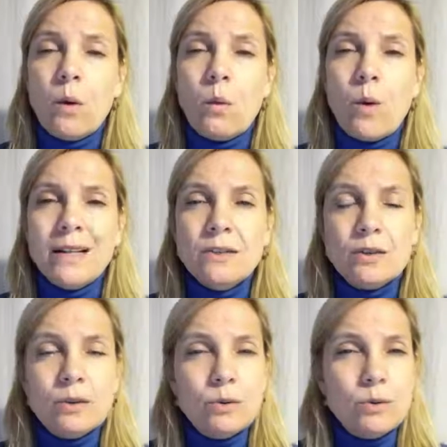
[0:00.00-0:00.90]

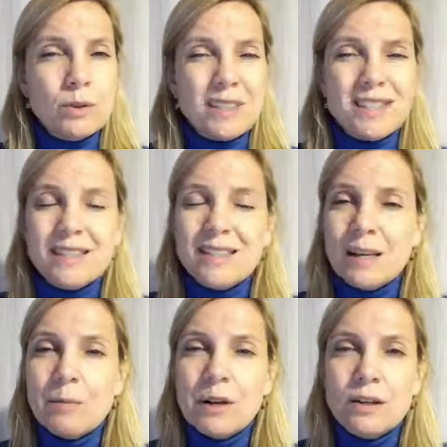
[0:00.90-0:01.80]
went to
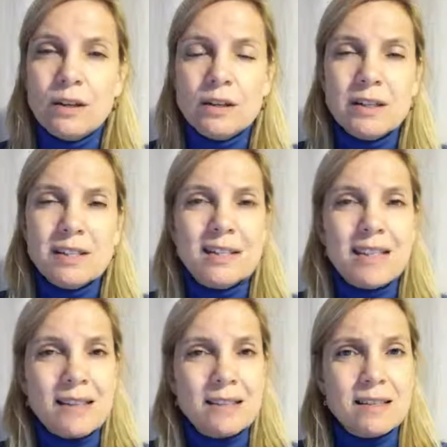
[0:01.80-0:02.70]
similar
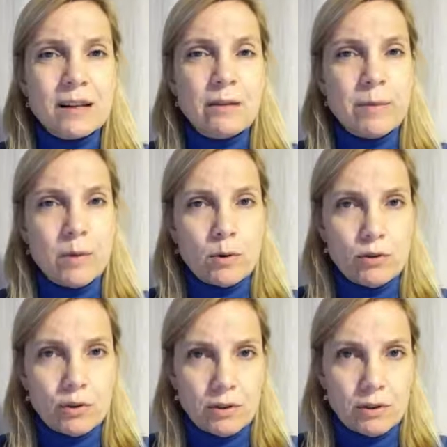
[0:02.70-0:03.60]
sets of
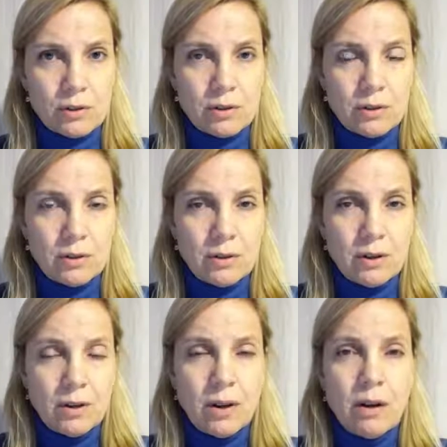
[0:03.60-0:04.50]
emotions
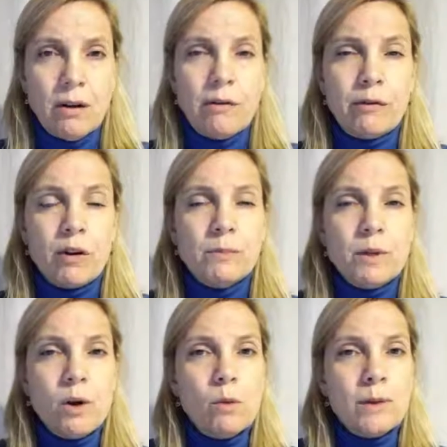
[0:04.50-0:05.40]
from the
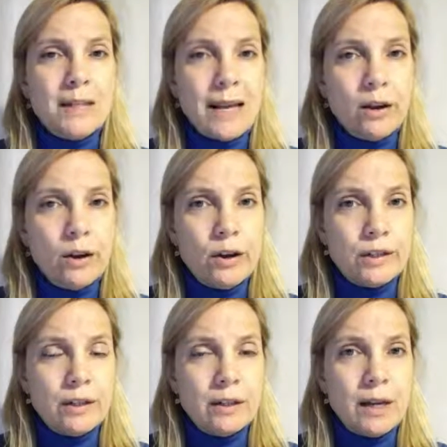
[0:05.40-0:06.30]
moment they
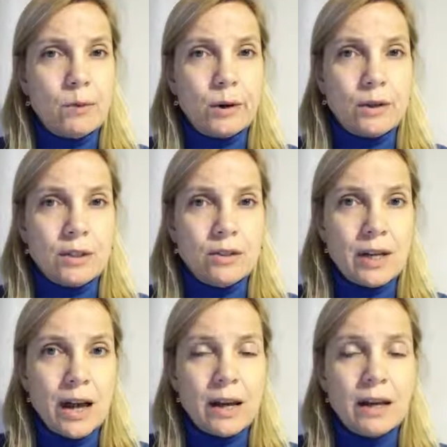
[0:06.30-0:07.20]
heard they were going to
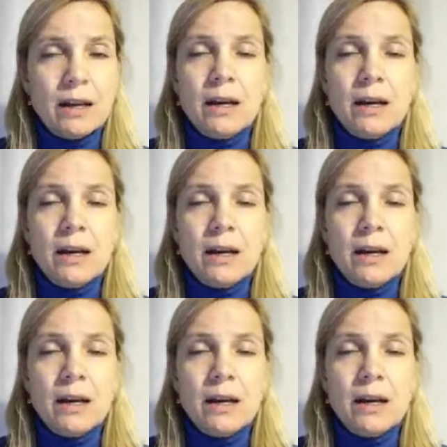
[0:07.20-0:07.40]
die